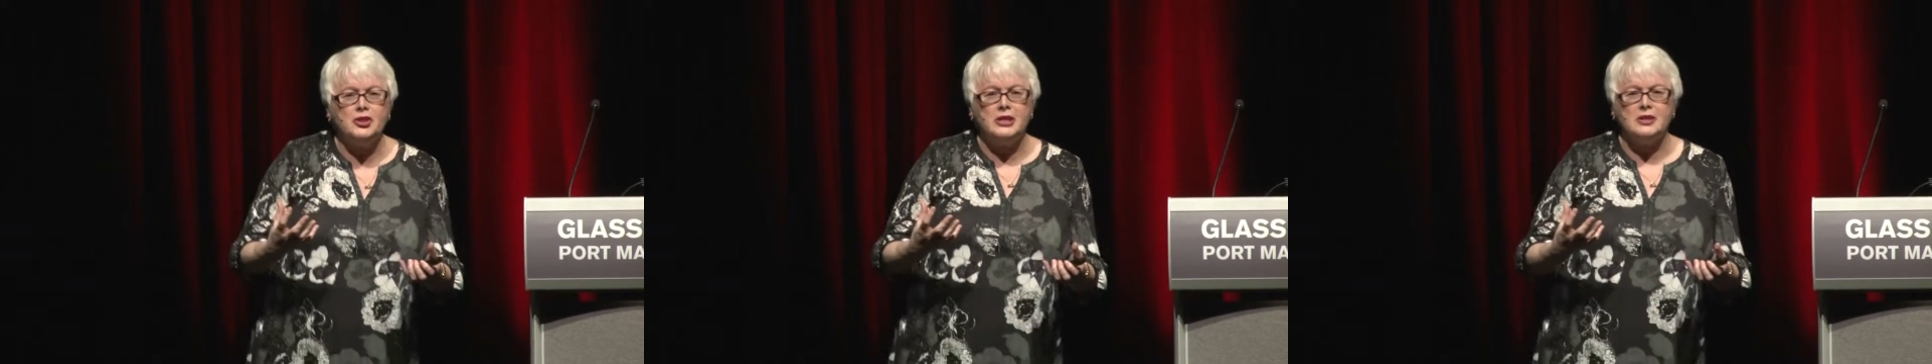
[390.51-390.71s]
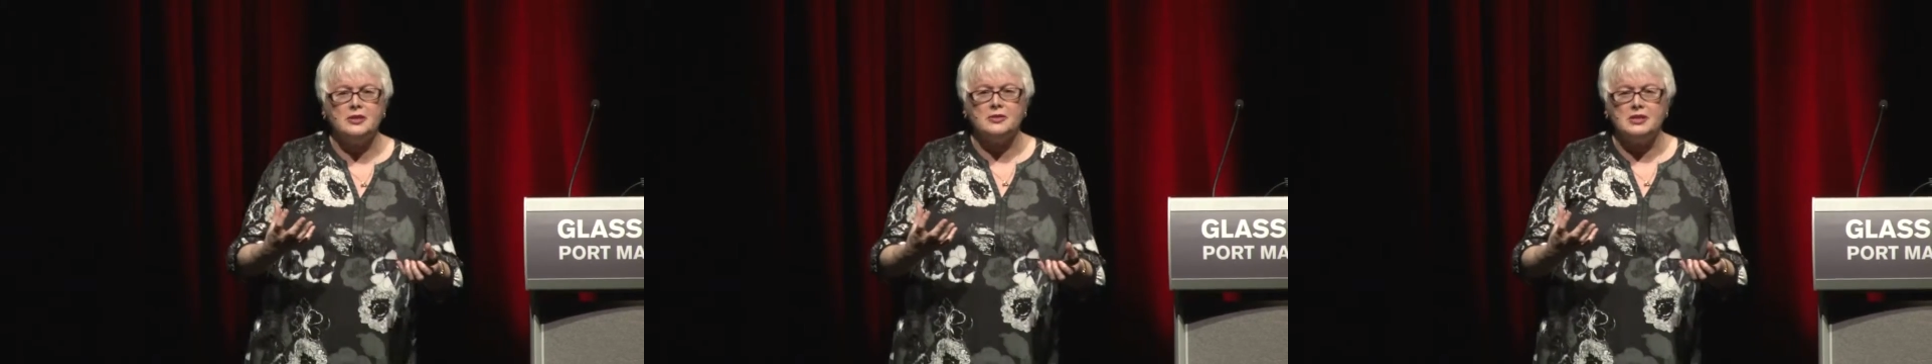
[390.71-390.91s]

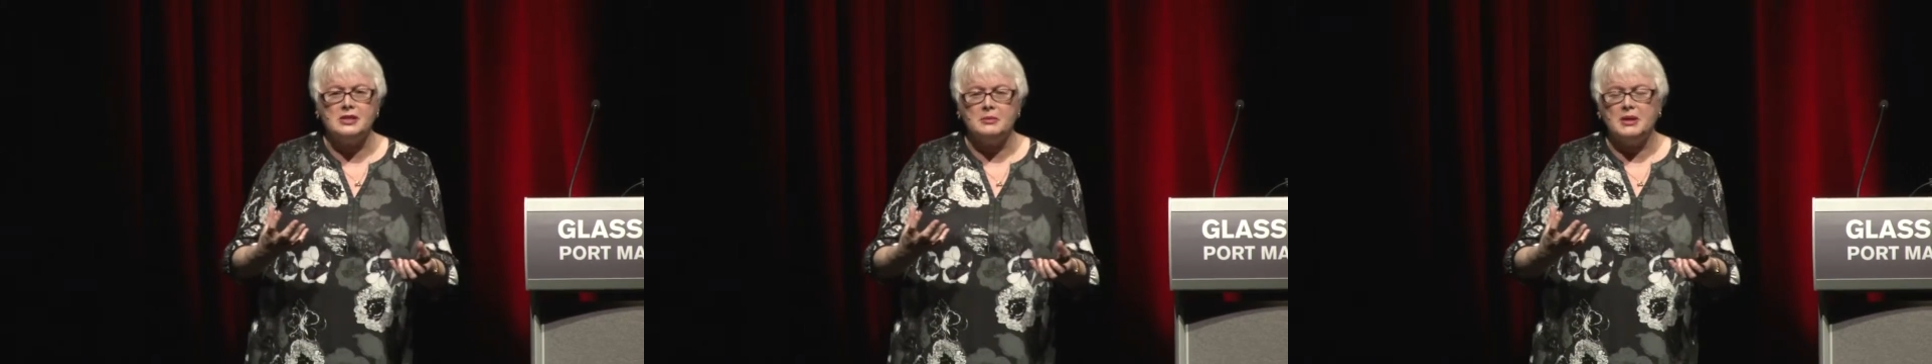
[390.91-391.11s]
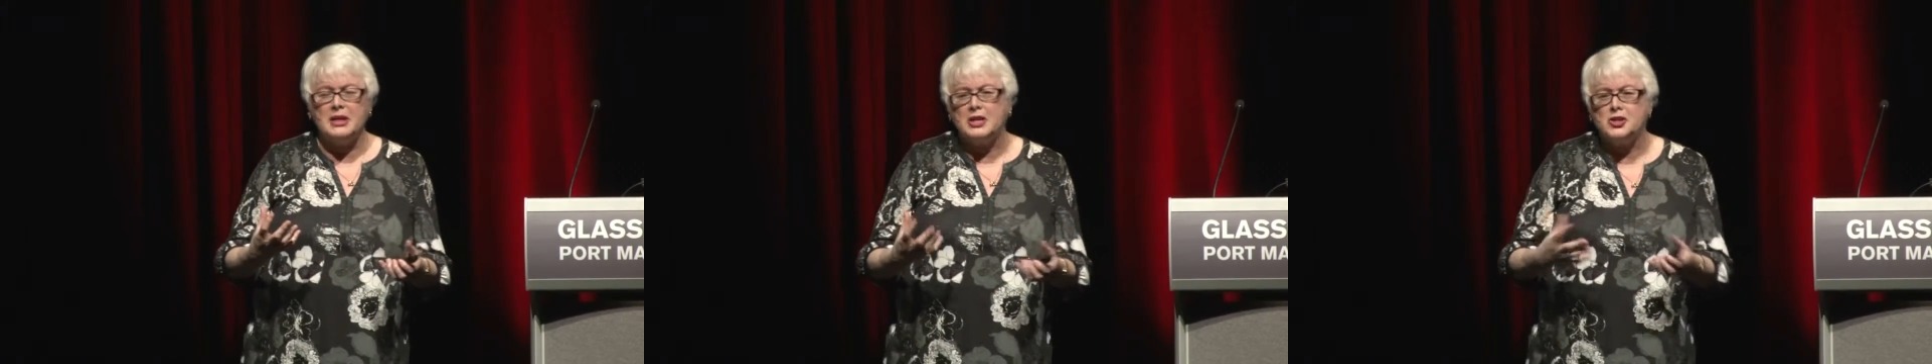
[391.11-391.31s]
genital
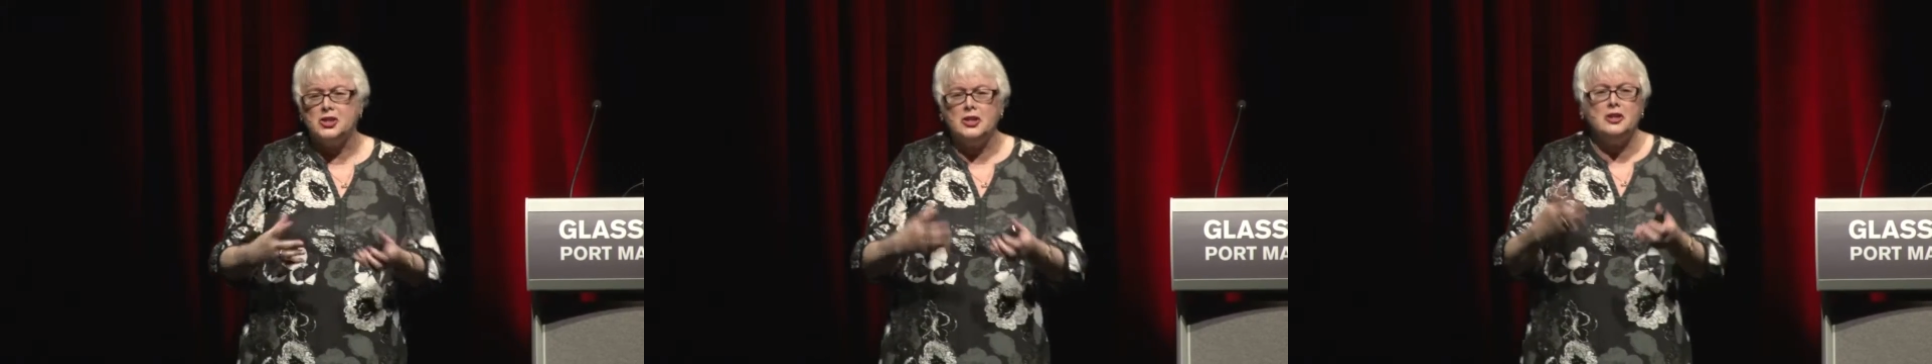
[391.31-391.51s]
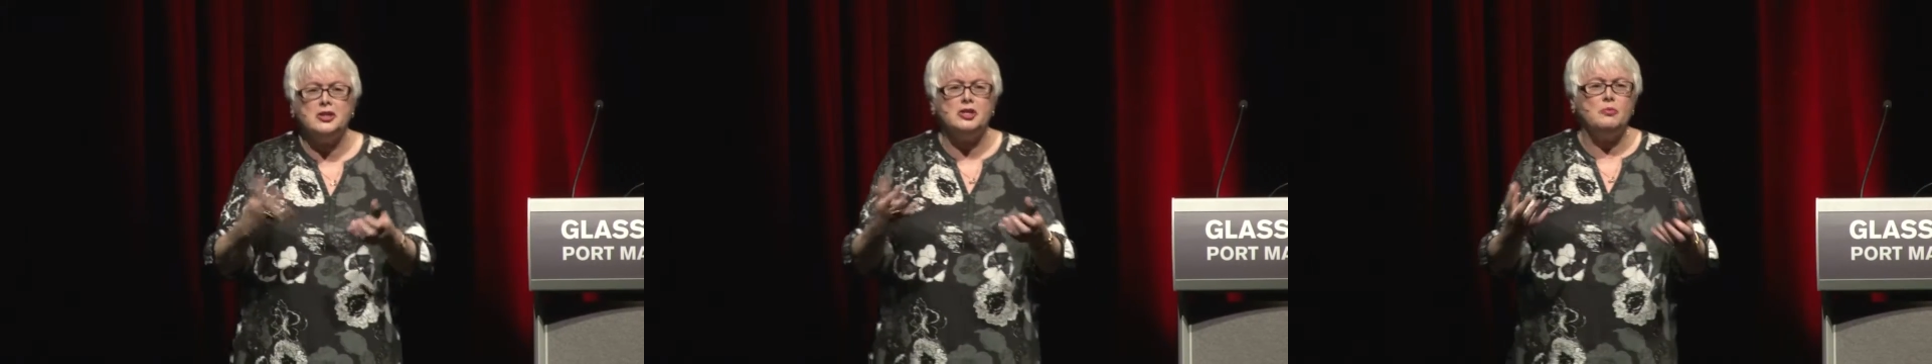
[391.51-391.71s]

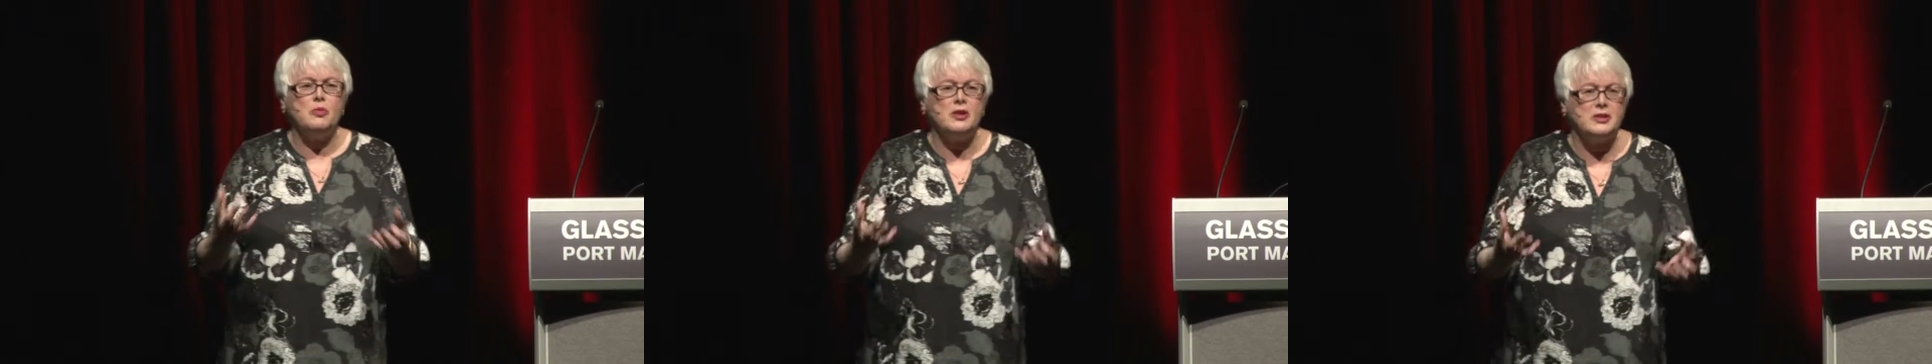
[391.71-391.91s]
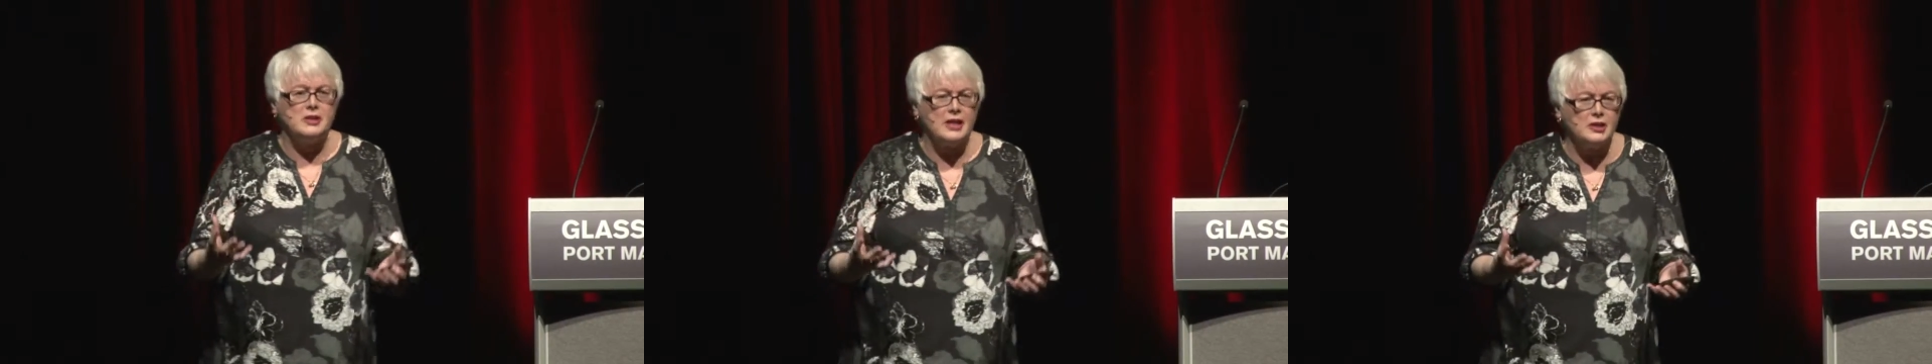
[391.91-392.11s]
stimulation. You know, she
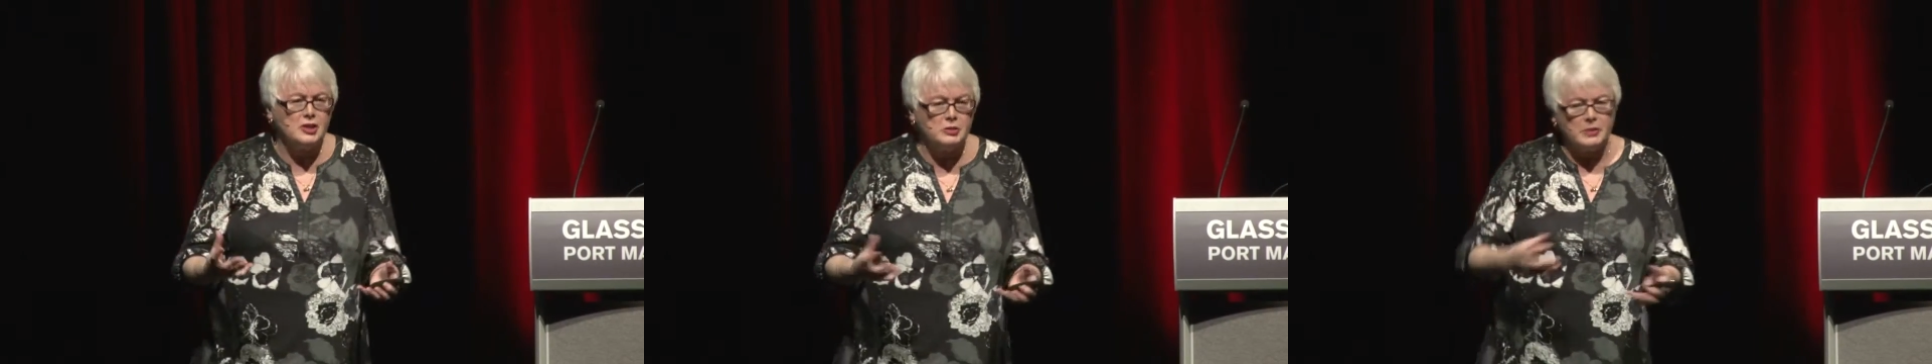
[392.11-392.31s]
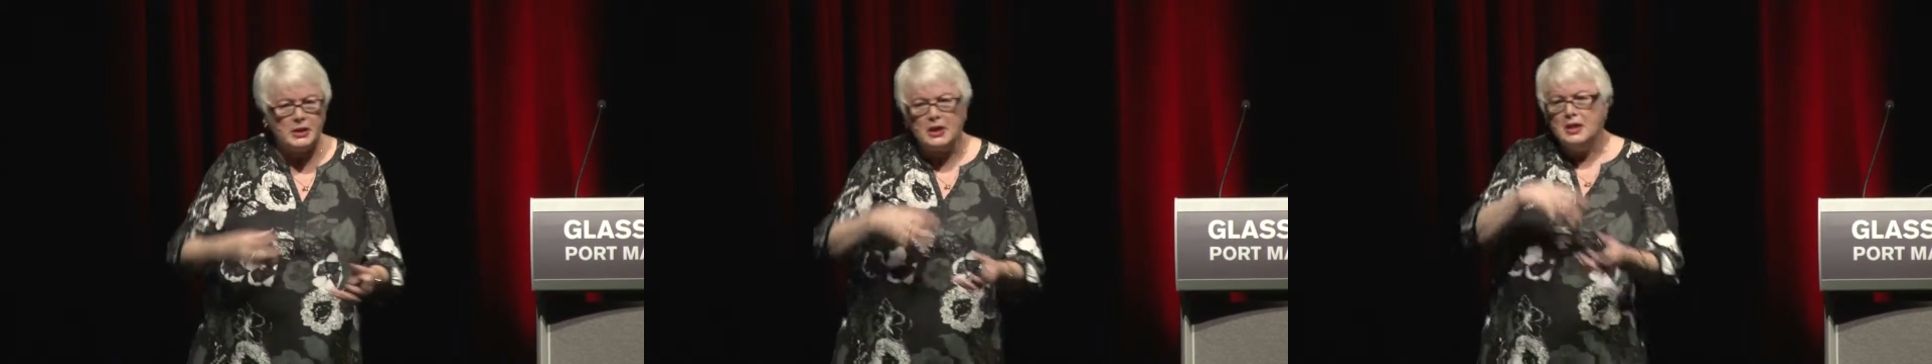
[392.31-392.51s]
won't touch me.